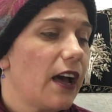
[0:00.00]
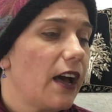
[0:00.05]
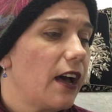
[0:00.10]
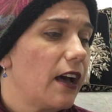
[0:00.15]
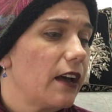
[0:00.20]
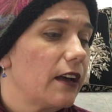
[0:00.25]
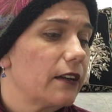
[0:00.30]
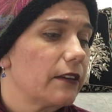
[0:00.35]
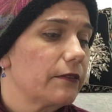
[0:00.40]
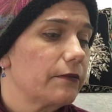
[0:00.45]

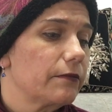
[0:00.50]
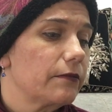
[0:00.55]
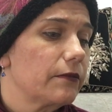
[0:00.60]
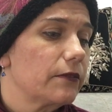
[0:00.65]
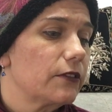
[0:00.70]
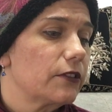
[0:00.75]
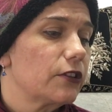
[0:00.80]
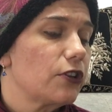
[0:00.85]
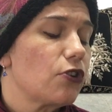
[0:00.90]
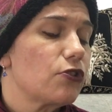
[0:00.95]
Um,
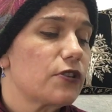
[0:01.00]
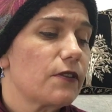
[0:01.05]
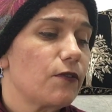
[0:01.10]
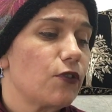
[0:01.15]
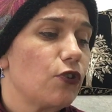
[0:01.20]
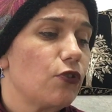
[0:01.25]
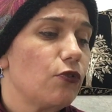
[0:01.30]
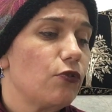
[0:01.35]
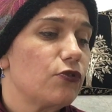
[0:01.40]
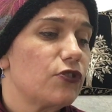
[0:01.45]
those
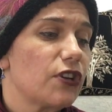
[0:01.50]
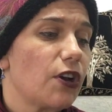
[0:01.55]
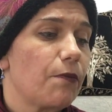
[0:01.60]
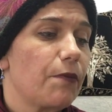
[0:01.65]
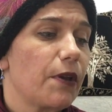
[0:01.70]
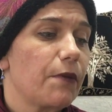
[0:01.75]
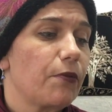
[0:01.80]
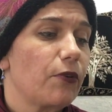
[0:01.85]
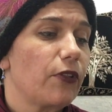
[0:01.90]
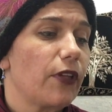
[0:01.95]
of you who tell
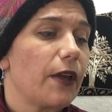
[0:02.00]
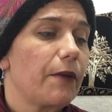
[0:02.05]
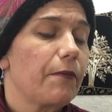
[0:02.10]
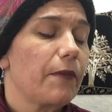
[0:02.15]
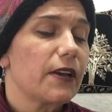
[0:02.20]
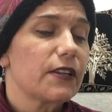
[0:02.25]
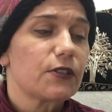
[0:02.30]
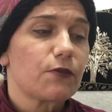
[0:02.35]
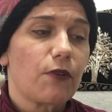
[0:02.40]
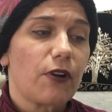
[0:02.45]
people they
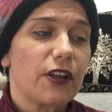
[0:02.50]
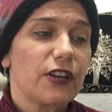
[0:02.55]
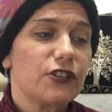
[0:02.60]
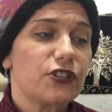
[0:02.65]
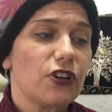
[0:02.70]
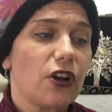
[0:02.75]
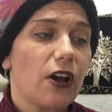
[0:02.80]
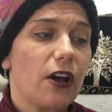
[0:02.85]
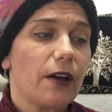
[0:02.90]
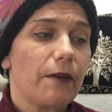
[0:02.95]
must wear
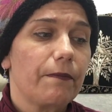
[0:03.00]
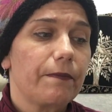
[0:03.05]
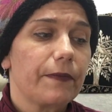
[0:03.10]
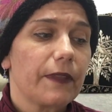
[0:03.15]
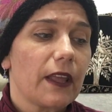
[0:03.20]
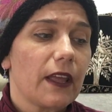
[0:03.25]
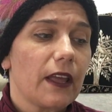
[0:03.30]
hijab,